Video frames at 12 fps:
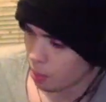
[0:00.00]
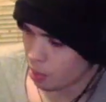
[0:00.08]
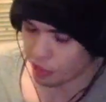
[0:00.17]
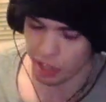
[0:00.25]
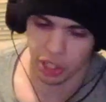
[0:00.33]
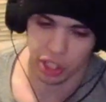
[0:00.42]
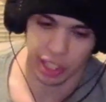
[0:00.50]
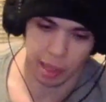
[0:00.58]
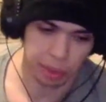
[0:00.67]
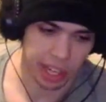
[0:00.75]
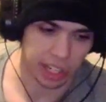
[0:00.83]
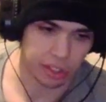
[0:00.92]
But eventually,
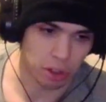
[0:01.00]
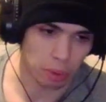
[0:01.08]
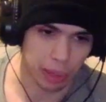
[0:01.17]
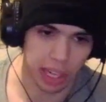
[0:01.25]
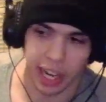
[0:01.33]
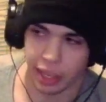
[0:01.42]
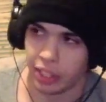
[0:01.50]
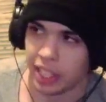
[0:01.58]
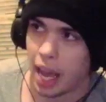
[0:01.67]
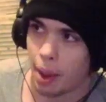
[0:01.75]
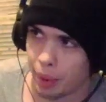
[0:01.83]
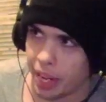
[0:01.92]
I'm thinking it's going to be like
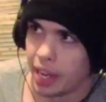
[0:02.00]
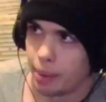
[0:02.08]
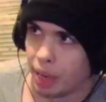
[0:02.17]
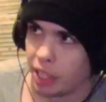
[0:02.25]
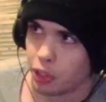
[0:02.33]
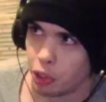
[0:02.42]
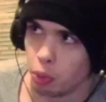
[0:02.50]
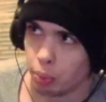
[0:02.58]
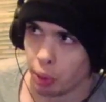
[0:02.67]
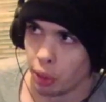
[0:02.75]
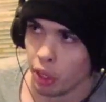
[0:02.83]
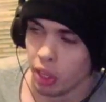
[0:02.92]
dominated by
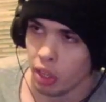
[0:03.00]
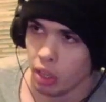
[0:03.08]
Super,